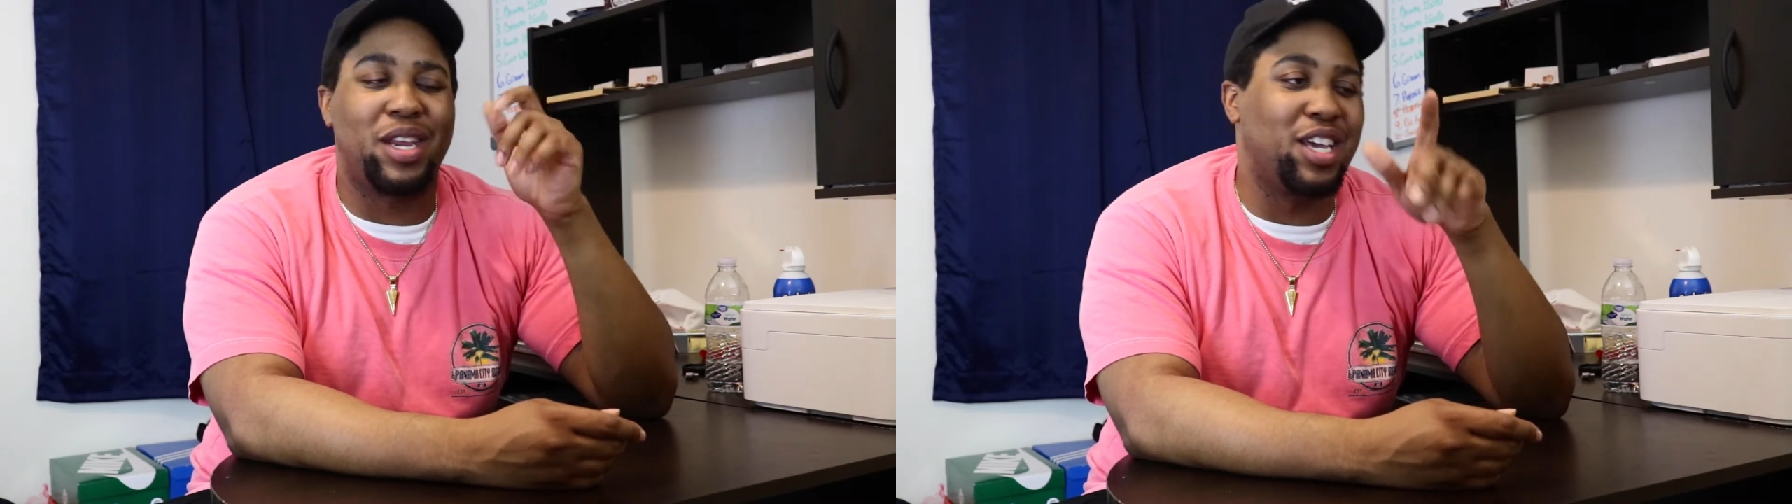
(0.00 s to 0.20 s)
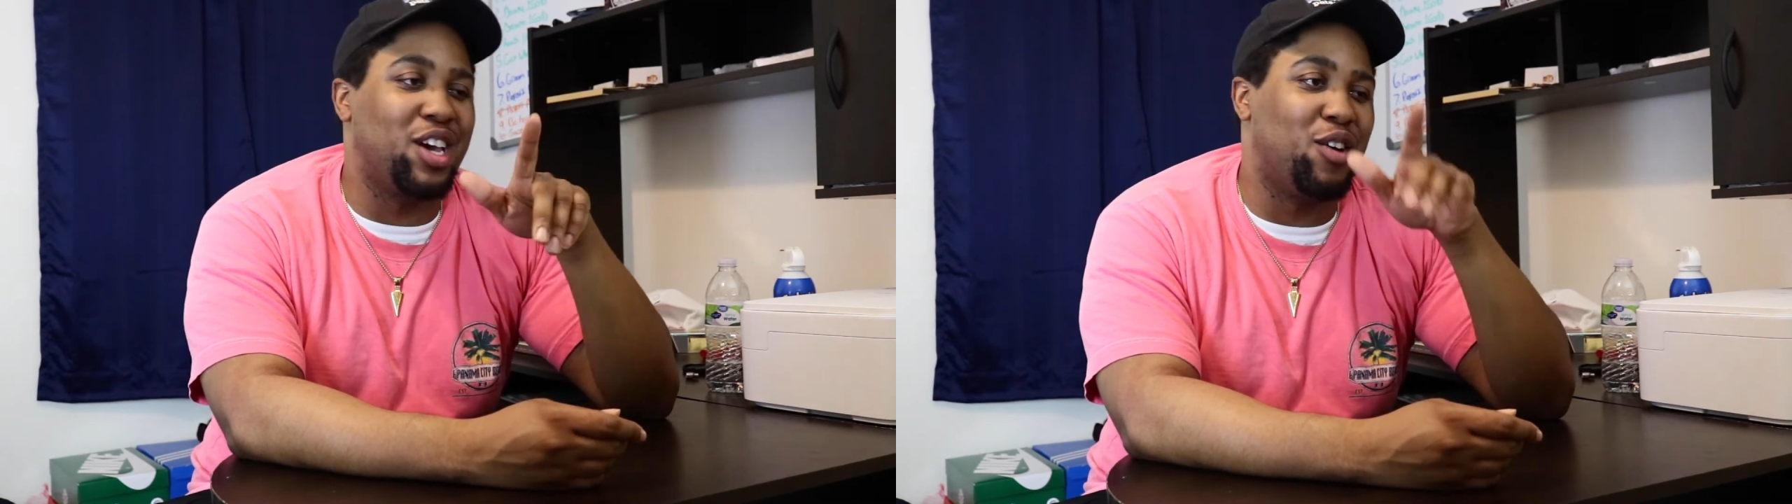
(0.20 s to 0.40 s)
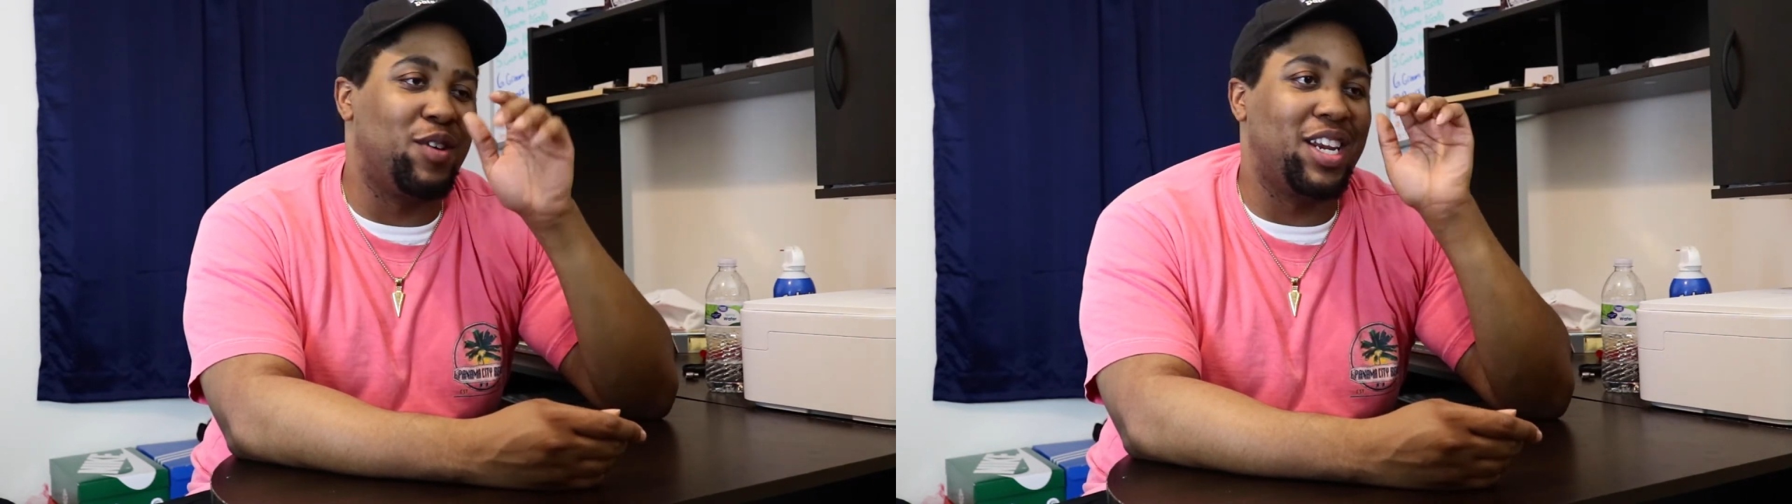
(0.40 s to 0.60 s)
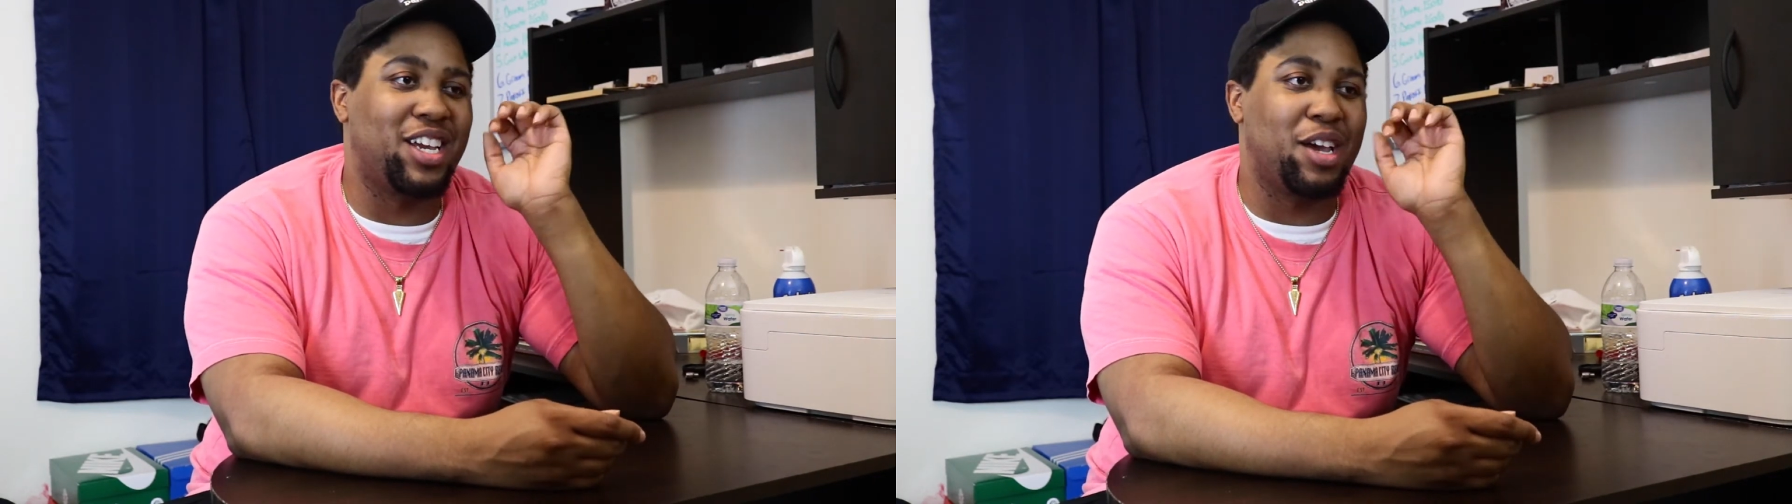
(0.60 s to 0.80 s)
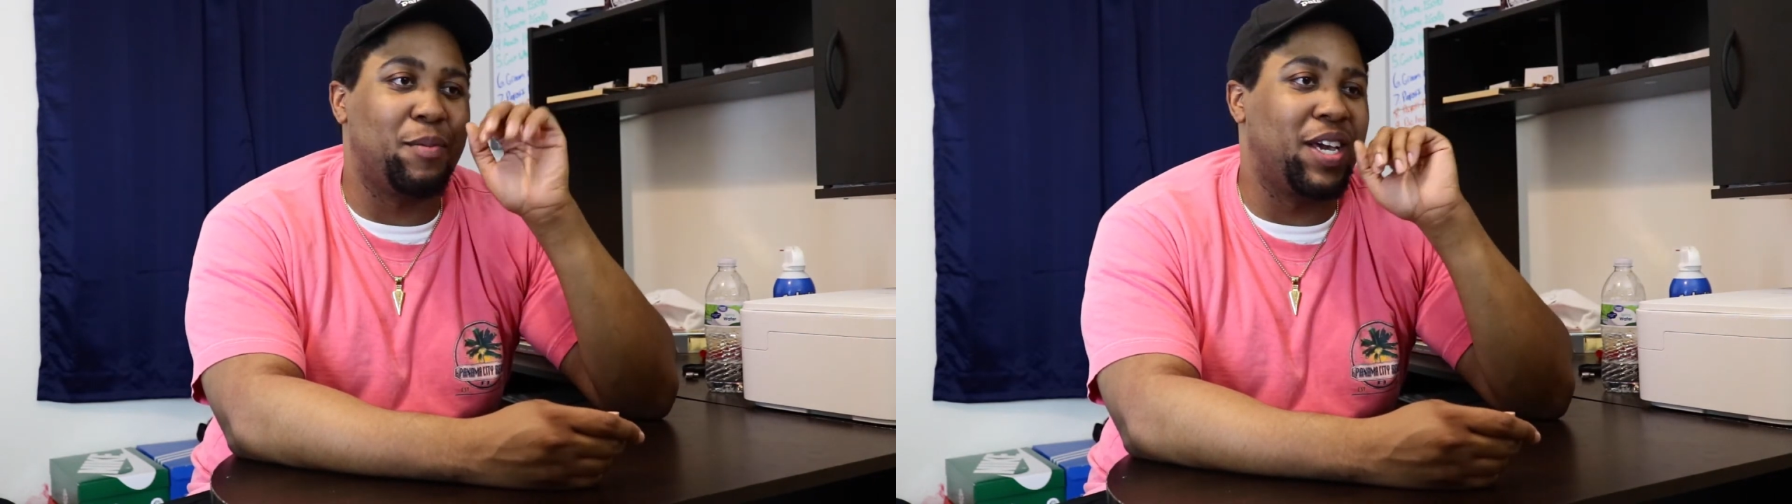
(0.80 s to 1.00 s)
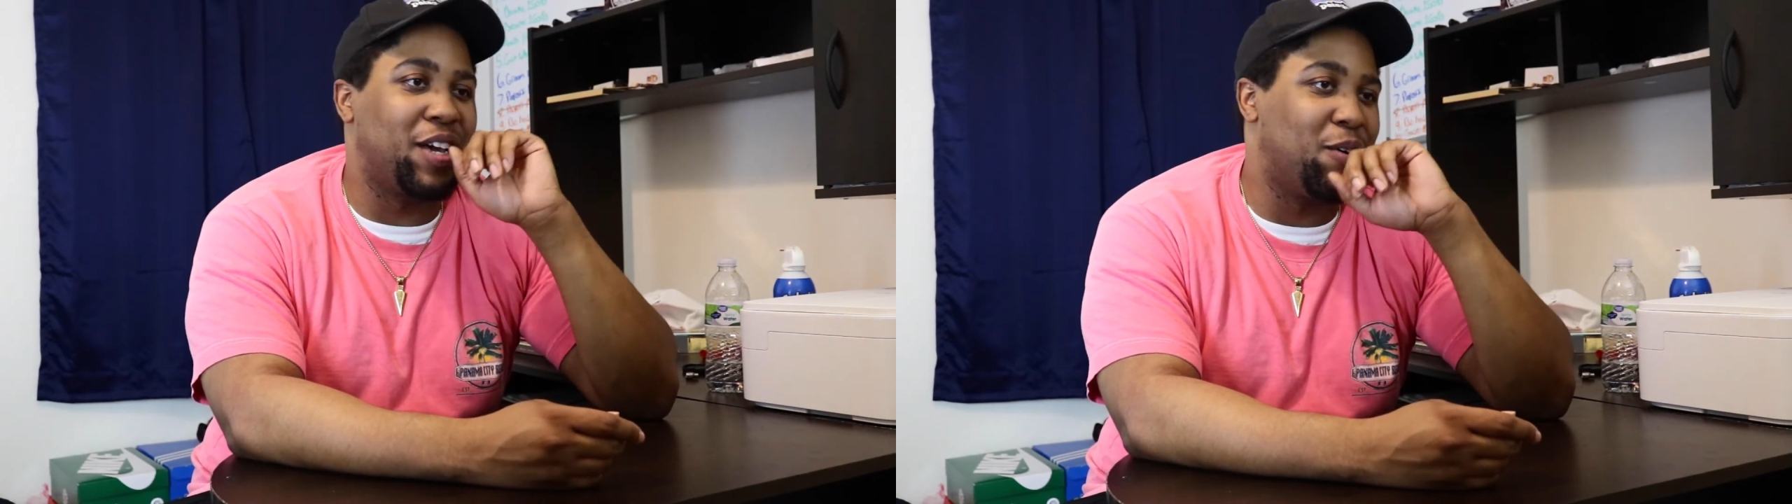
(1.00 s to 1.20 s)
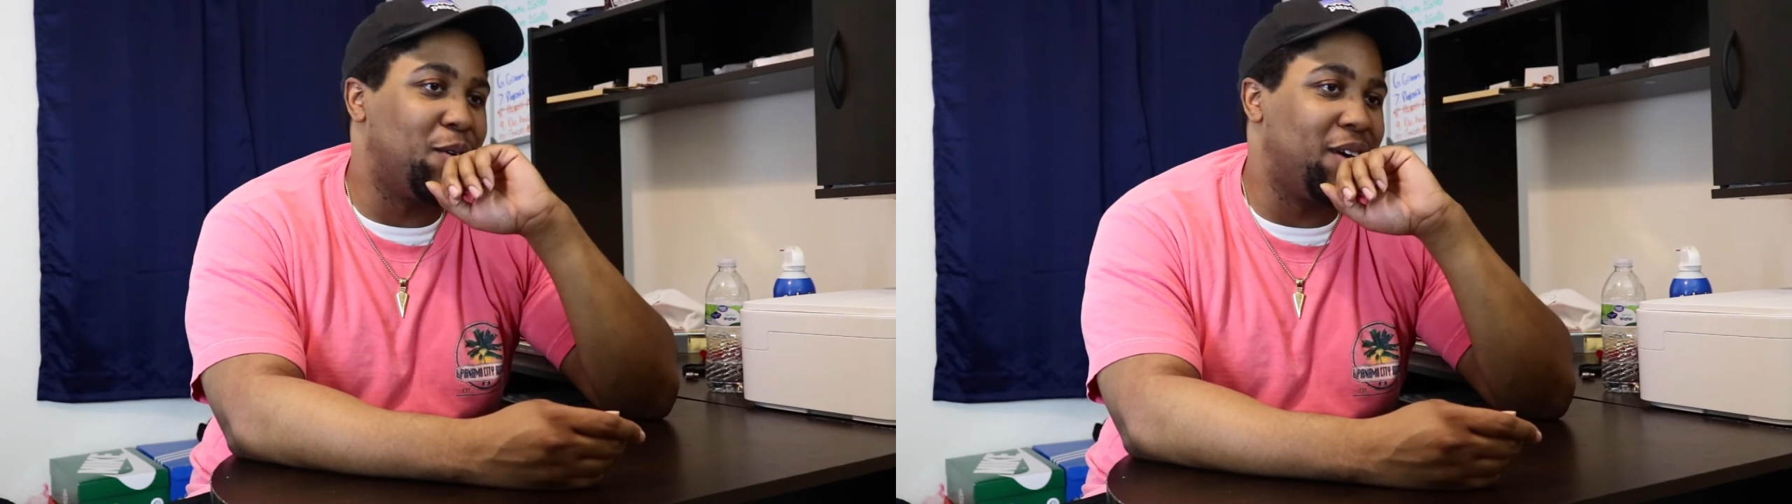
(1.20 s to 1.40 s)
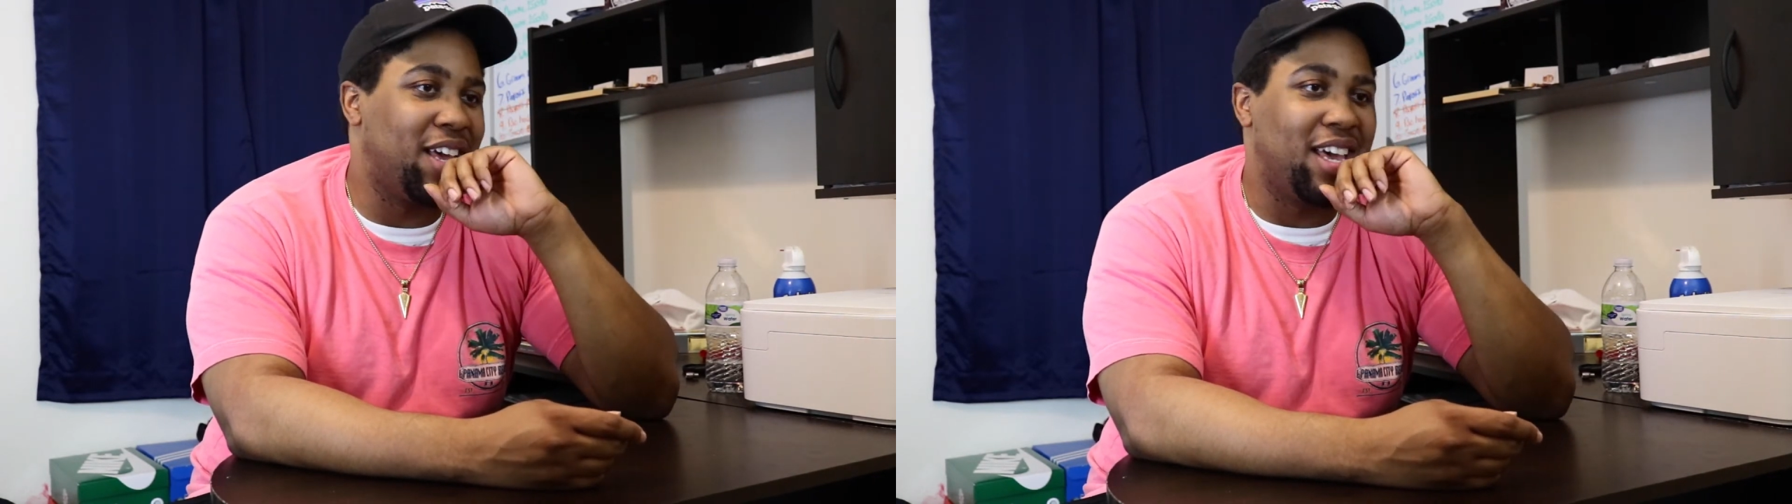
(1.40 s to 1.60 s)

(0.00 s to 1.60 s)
and going and coming and going.